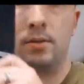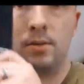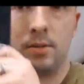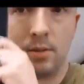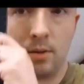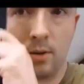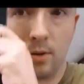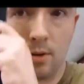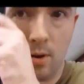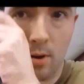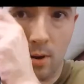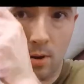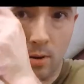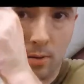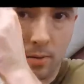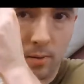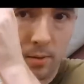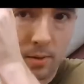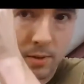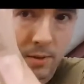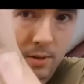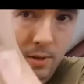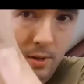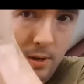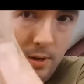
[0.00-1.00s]
0
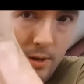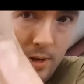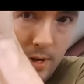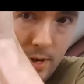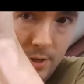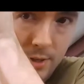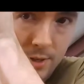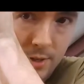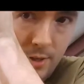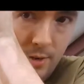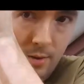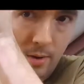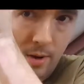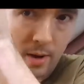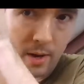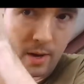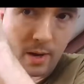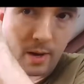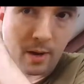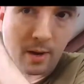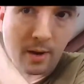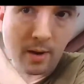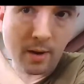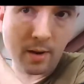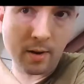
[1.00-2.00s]
return edging right
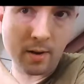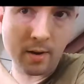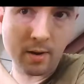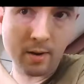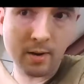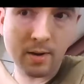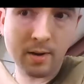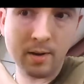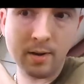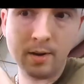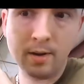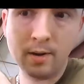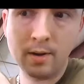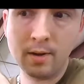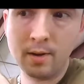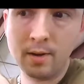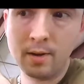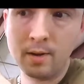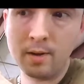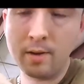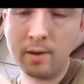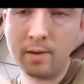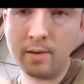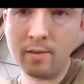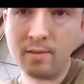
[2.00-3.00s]
here.
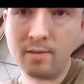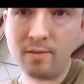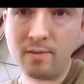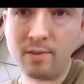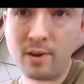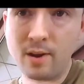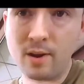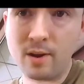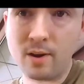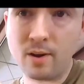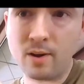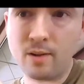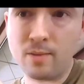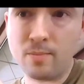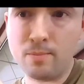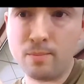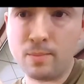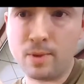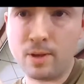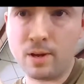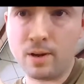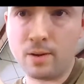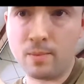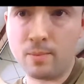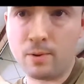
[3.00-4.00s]
Very
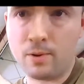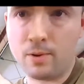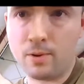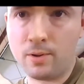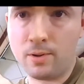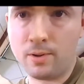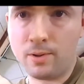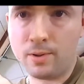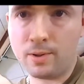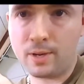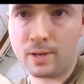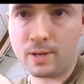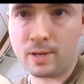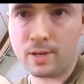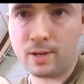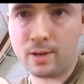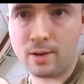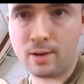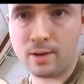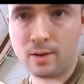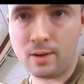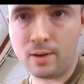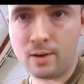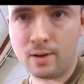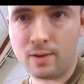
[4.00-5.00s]
minimal
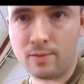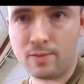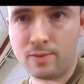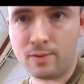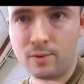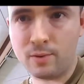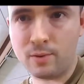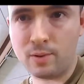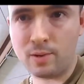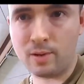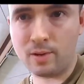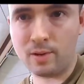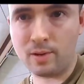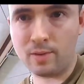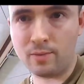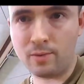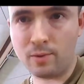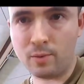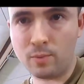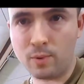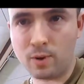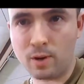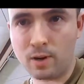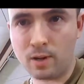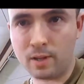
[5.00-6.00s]
here if
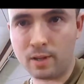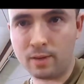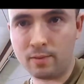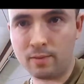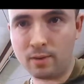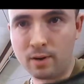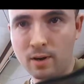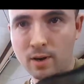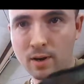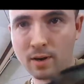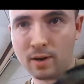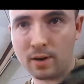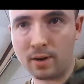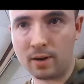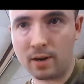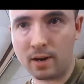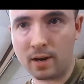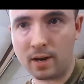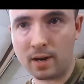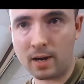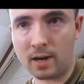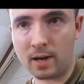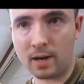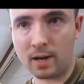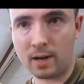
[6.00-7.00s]
you want to leave it on or
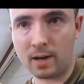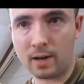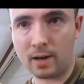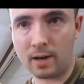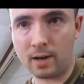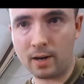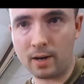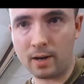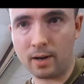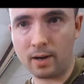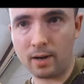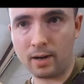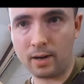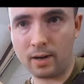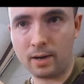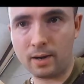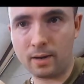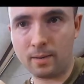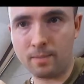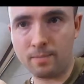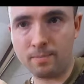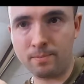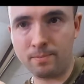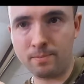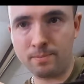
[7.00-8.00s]
not.
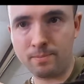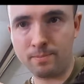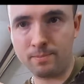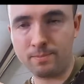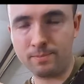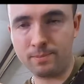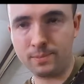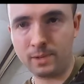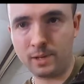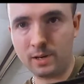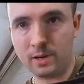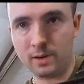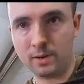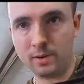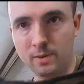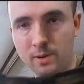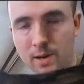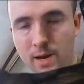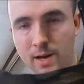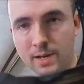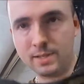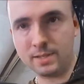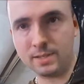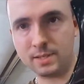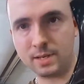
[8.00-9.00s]
You know,
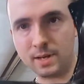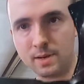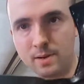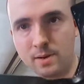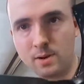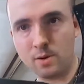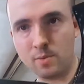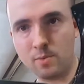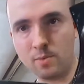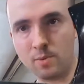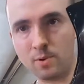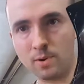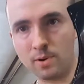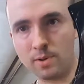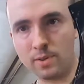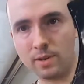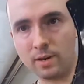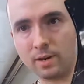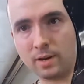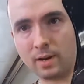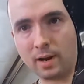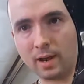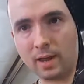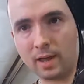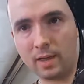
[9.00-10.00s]
I'd say no more
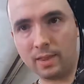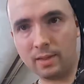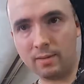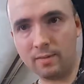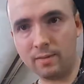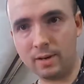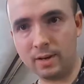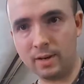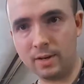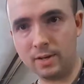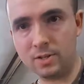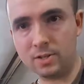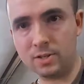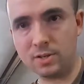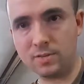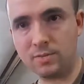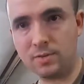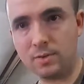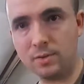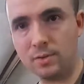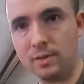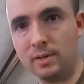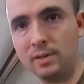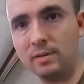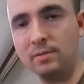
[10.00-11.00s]
than 1/8 of an inch if
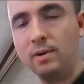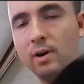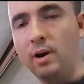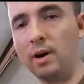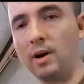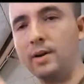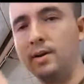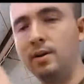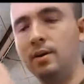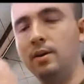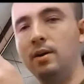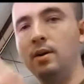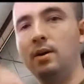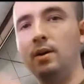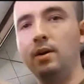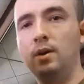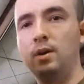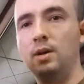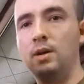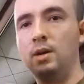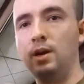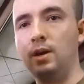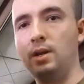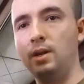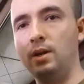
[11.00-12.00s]
you leave on
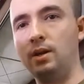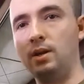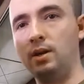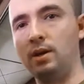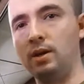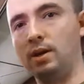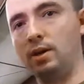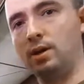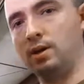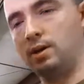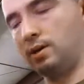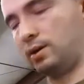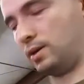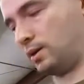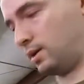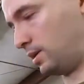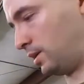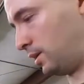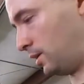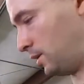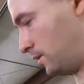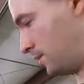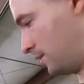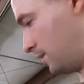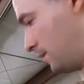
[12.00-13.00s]
any
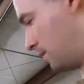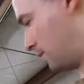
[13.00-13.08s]
on